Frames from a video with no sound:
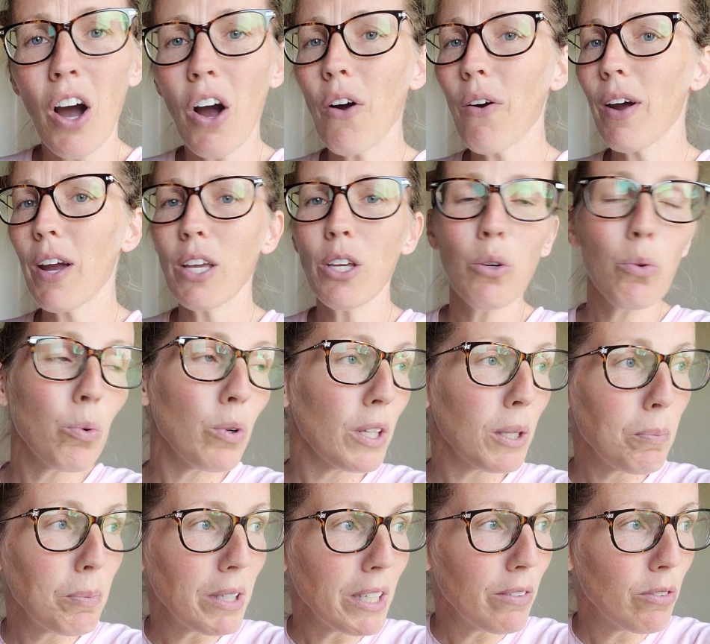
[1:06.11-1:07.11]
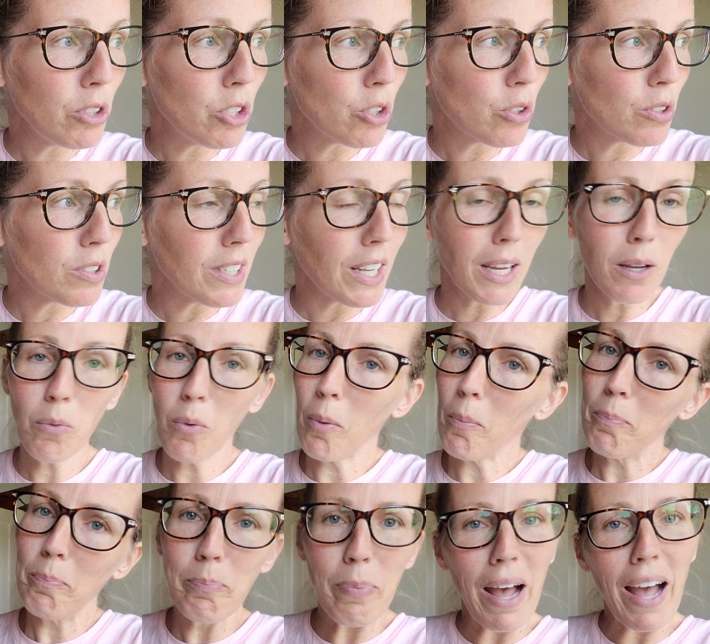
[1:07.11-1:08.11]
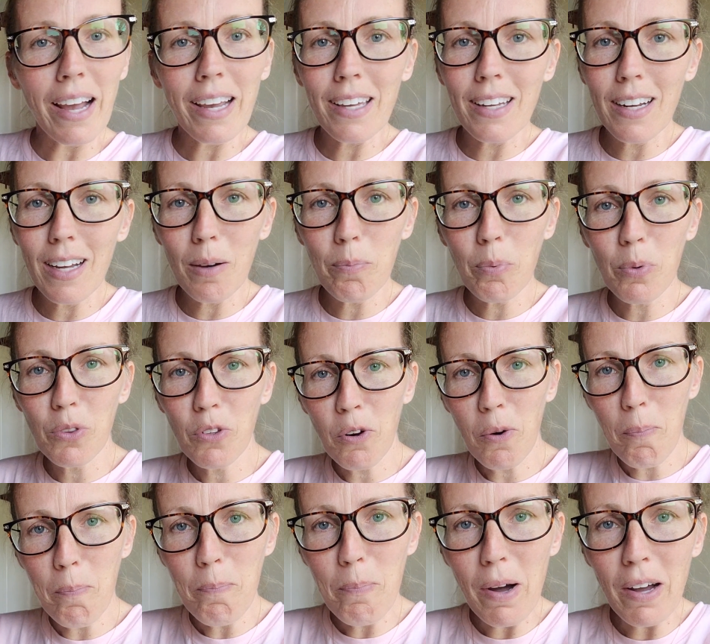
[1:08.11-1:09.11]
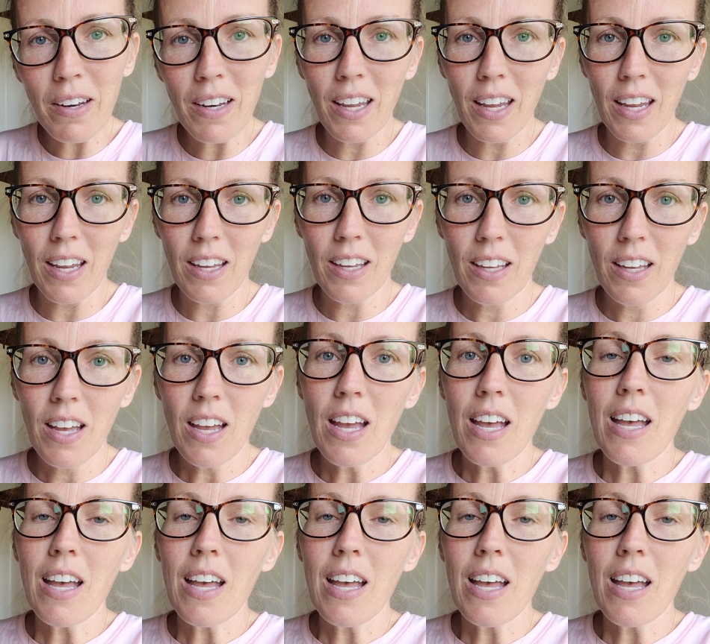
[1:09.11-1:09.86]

All right, you really believe what you're saying? Well, back it up with your money.